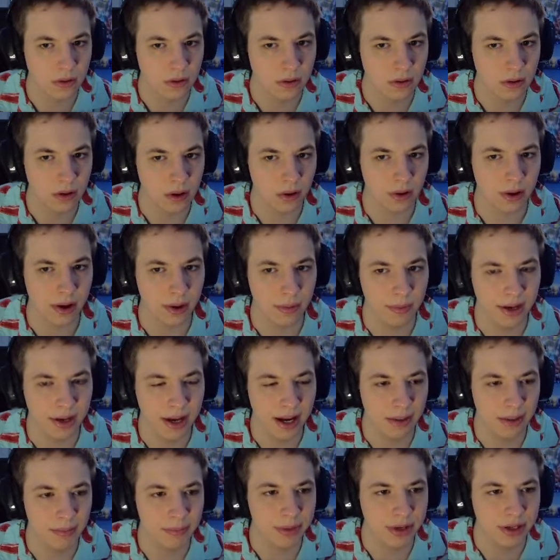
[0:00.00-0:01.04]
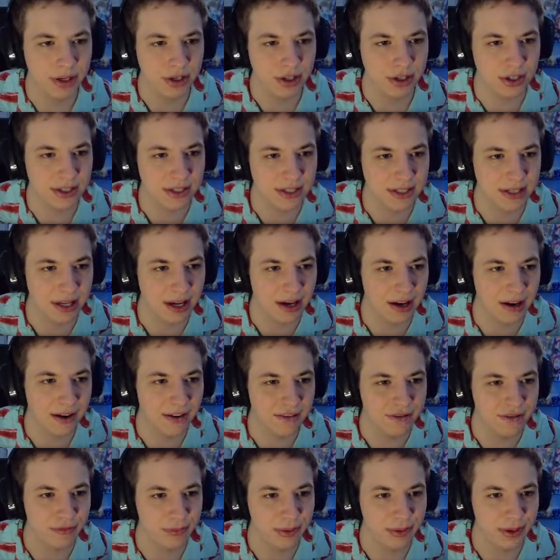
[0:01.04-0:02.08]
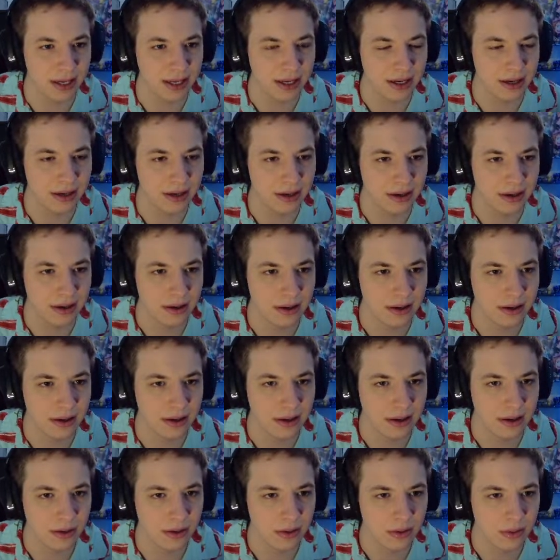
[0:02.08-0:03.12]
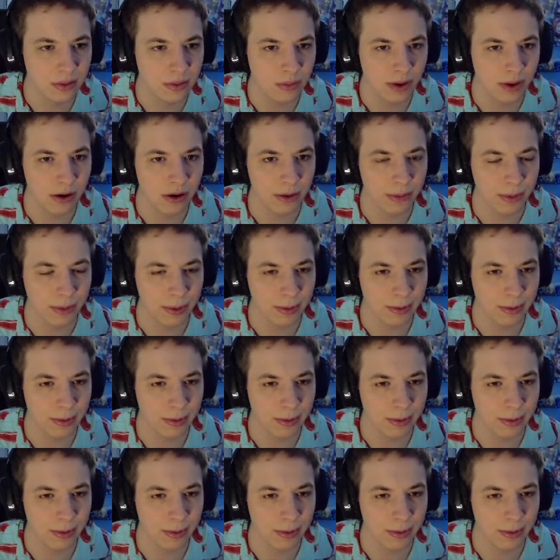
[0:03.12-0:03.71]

Okay, we got a bunch of stuff, but where are we?